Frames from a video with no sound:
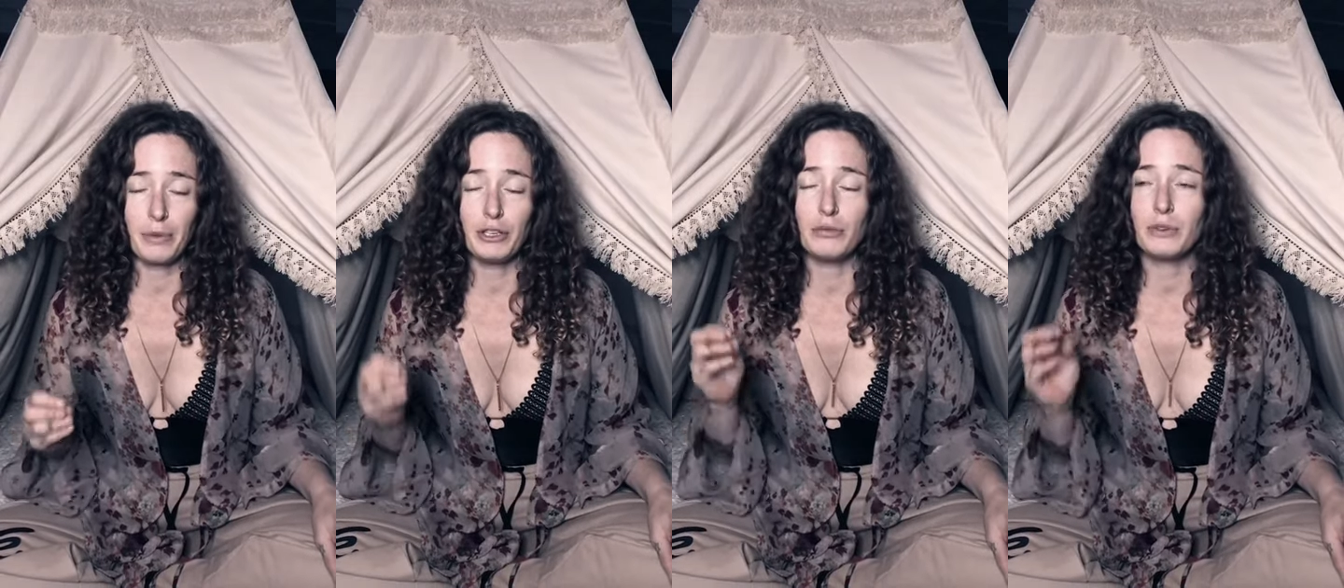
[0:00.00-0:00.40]

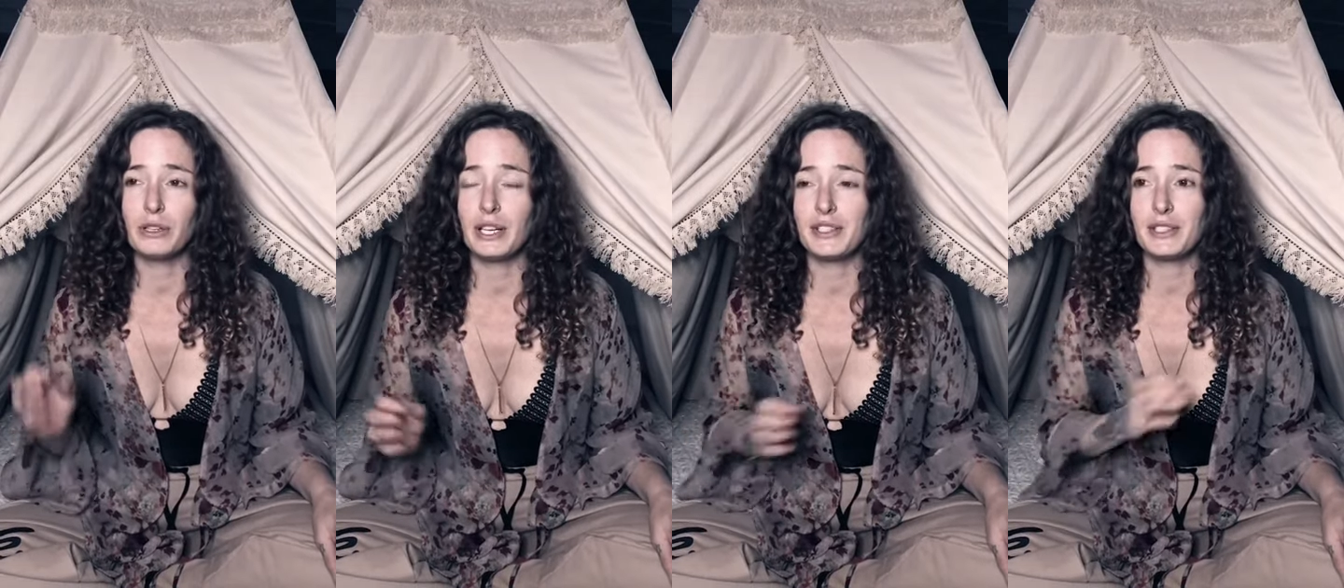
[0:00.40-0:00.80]
and you
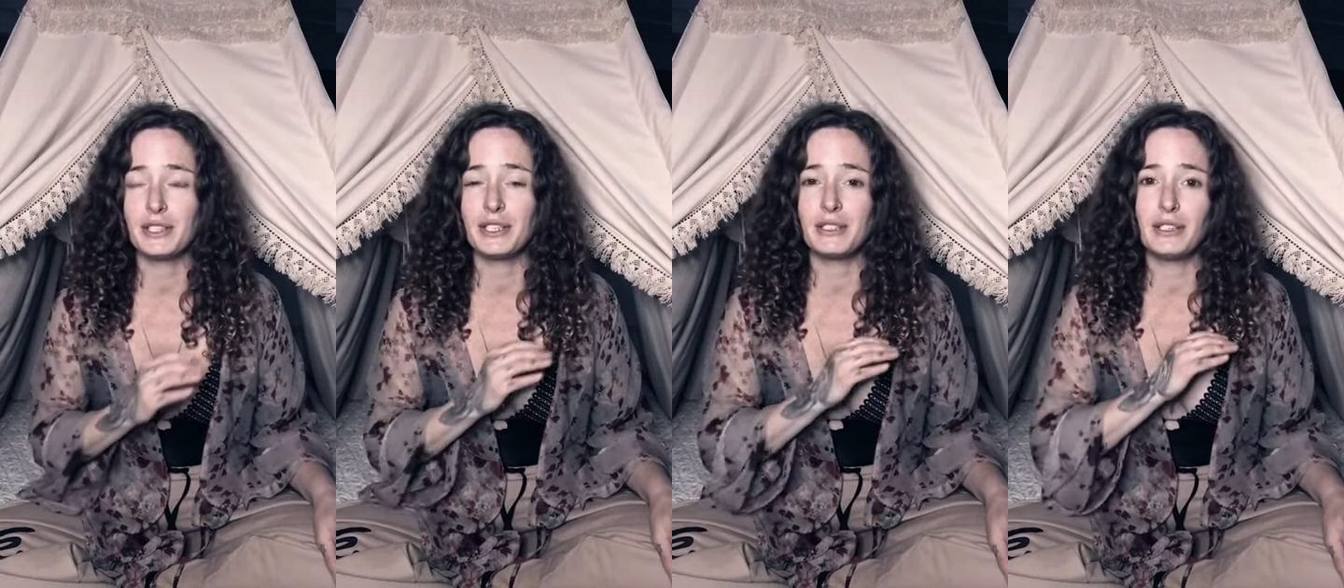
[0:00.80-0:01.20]
realize this
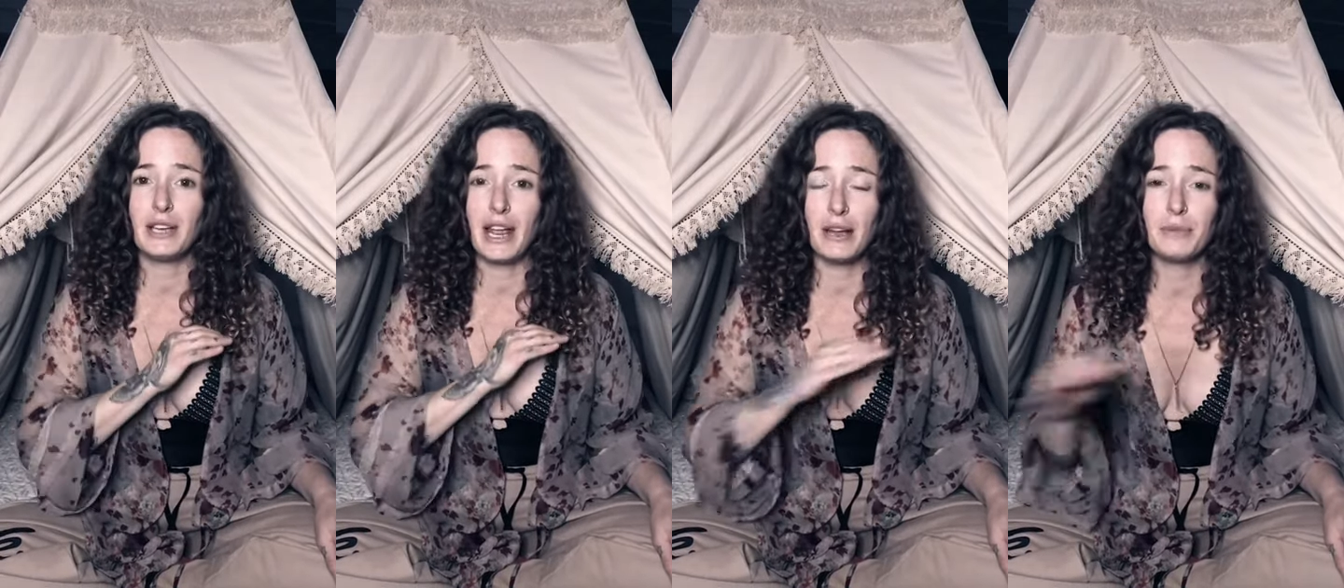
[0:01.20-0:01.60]
isn't an
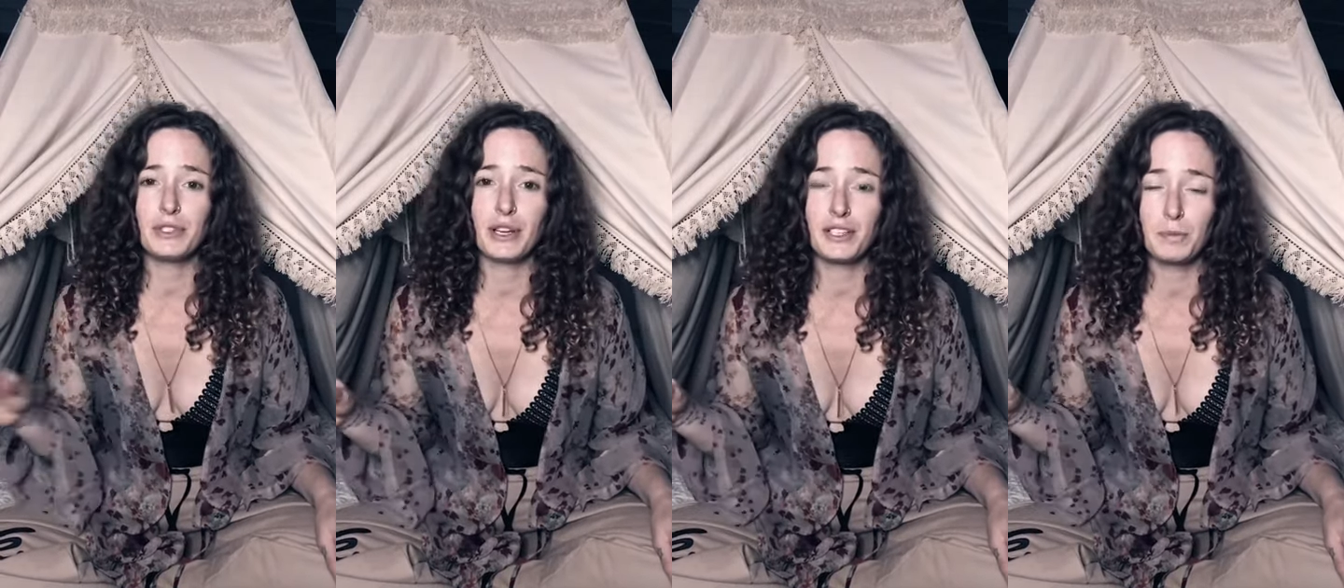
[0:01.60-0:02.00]

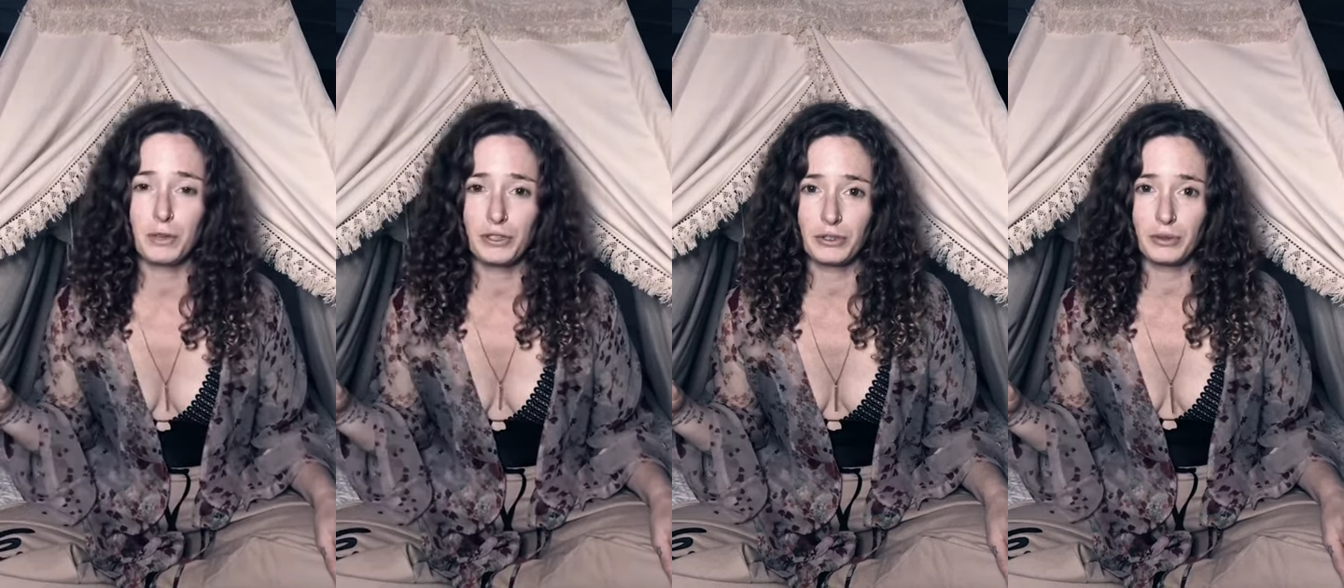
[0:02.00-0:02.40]
Amazon
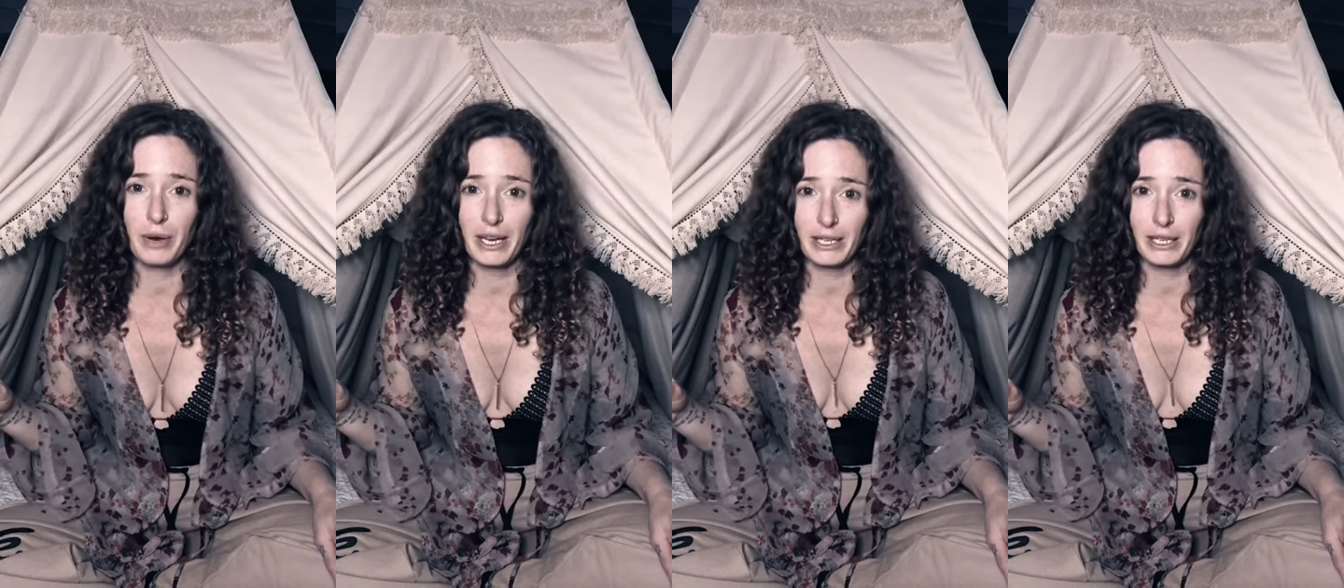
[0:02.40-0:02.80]
spiritual
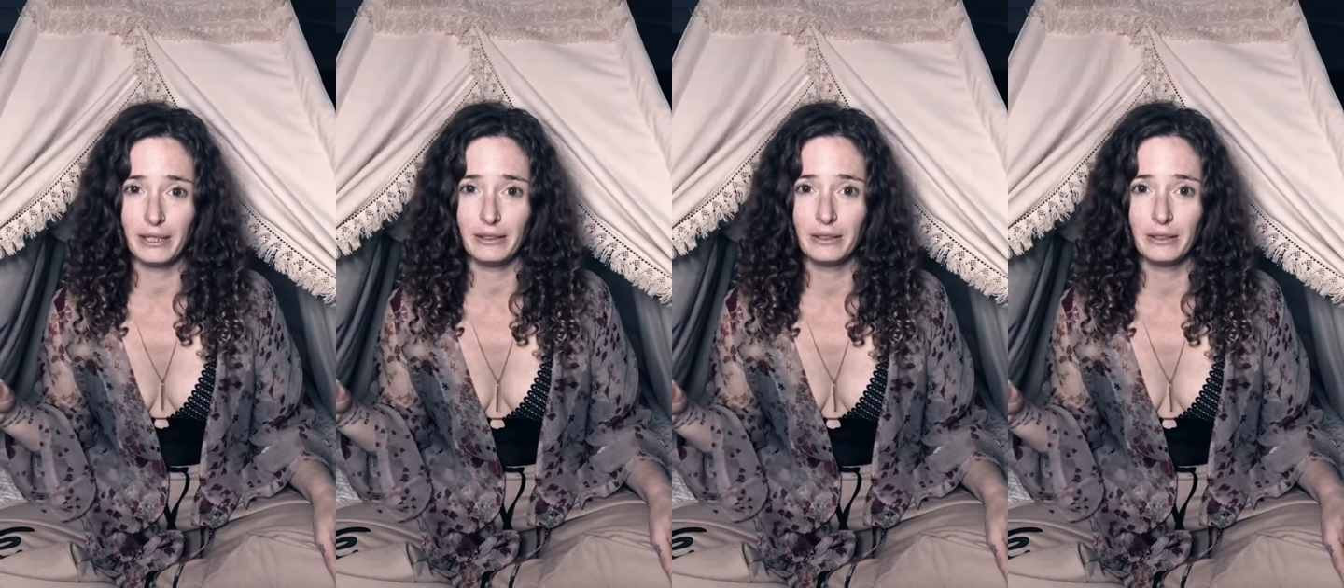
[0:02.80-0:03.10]
awakening.